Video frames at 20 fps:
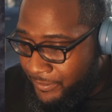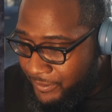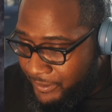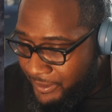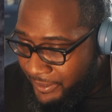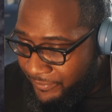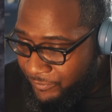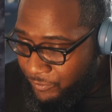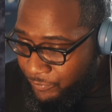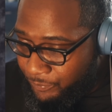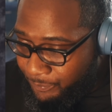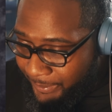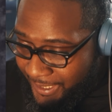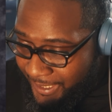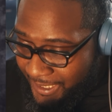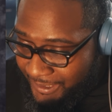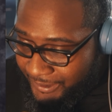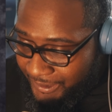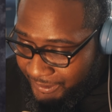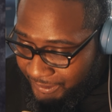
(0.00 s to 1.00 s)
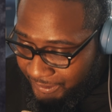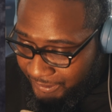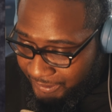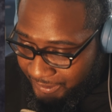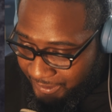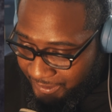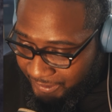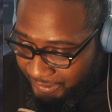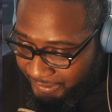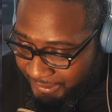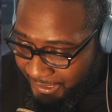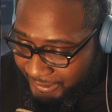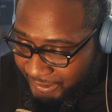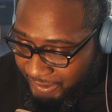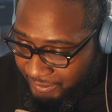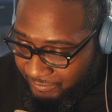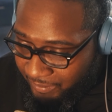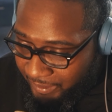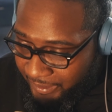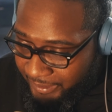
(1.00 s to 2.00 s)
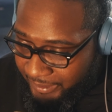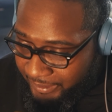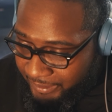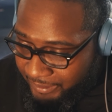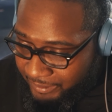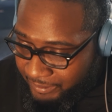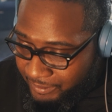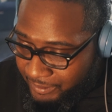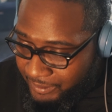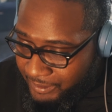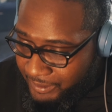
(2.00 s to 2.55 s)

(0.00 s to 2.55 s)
if you pay attention to this section right here,